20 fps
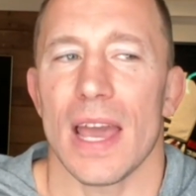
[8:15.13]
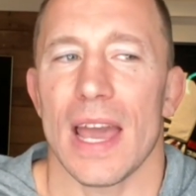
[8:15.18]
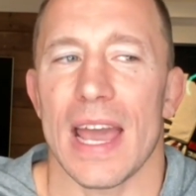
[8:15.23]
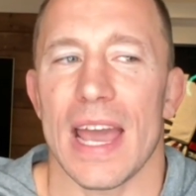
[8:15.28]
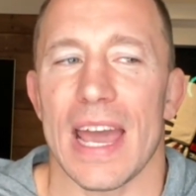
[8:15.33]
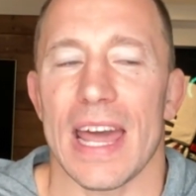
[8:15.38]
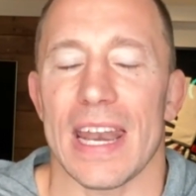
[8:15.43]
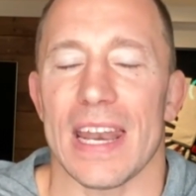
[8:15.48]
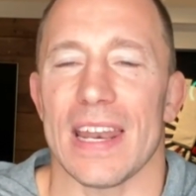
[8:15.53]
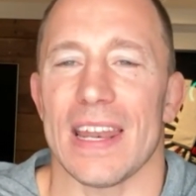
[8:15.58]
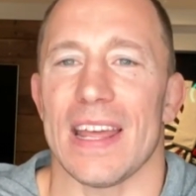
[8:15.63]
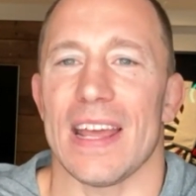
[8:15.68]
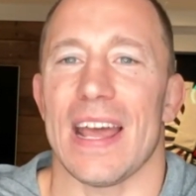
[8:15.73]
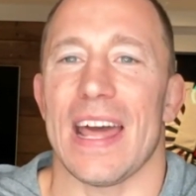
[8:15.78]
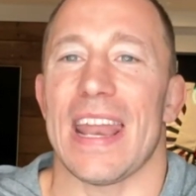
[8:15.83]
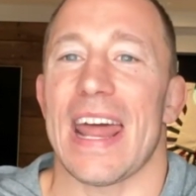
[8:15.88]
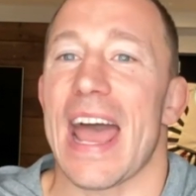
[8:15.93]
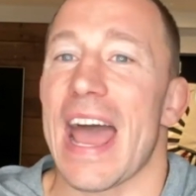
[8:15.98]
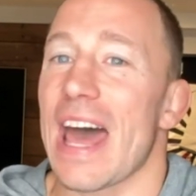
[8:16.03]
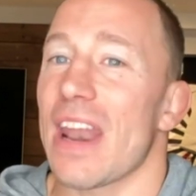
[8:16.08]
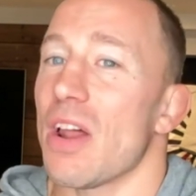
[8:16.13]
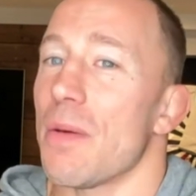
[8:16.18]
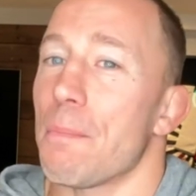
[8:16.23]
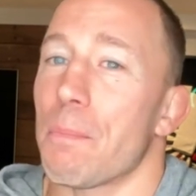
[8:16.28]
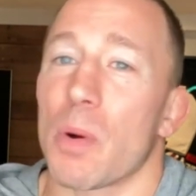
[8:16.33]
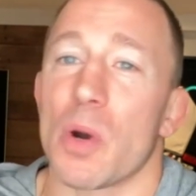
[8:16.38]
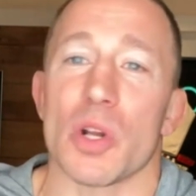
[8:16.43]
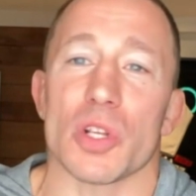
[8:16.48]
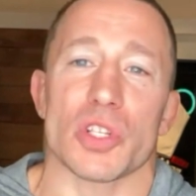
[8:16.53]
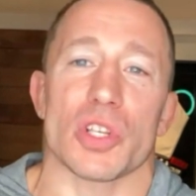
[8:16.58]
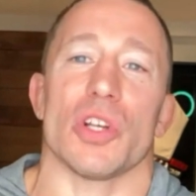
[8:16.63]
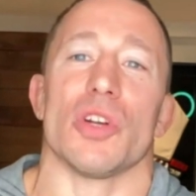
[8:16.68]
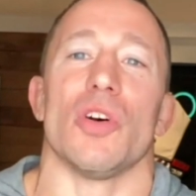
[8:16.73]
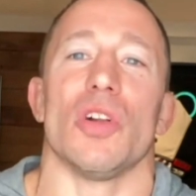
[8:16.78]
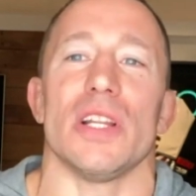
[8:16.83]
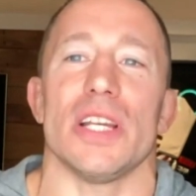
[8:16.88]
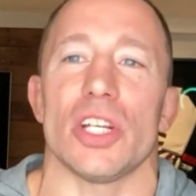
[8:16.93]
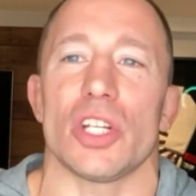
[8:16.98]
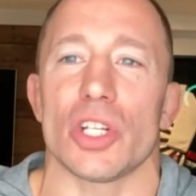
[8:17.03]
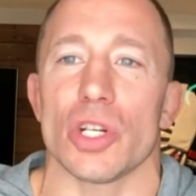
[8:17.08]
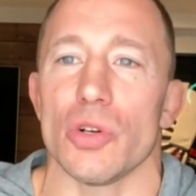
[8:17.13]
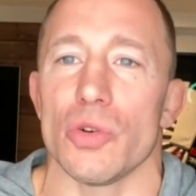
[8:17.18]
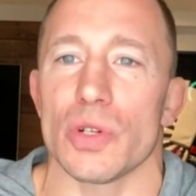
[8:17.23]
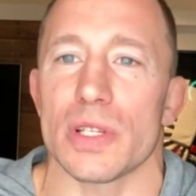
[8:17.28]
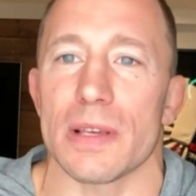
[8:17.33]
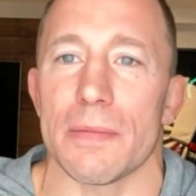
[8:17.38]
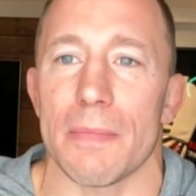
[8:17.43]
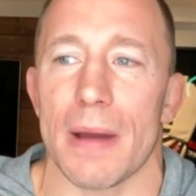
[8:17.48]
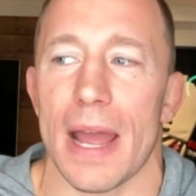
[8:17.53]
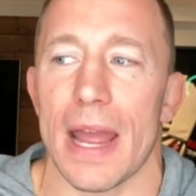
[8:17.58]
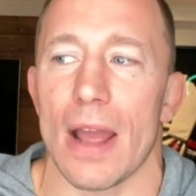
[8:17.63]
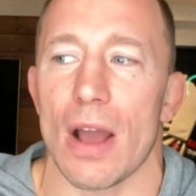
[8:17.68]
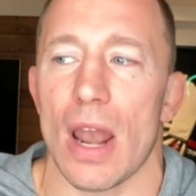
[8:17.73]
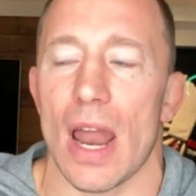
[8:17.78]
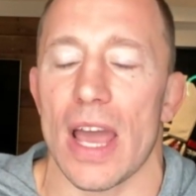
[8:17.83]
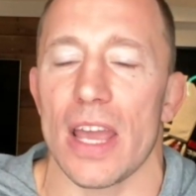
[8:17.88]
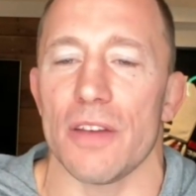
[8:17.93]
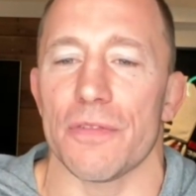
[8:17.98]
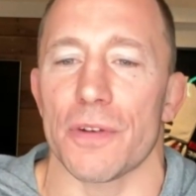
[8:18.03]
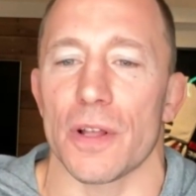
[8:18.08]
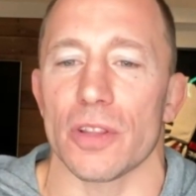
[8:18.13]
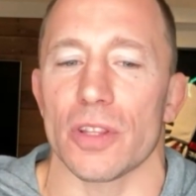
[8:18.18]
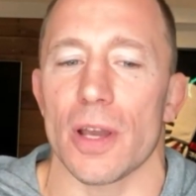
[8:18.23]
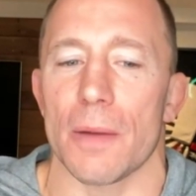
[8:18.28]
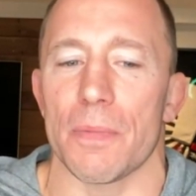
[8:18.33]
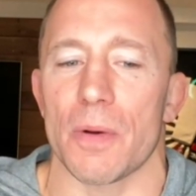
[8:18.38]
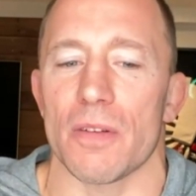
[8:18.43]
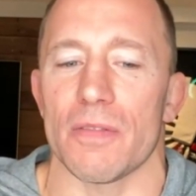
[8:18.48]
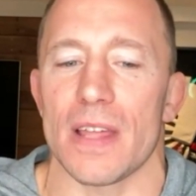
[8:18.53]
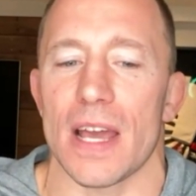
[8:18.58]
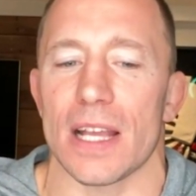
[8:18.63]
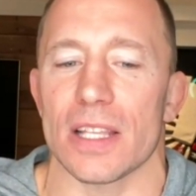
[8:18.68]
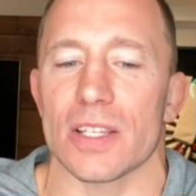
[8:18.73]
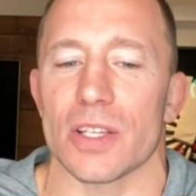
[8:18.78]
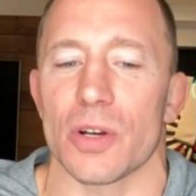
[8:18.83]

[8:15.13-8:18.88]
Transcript: And I had personal issues in my life on top of that.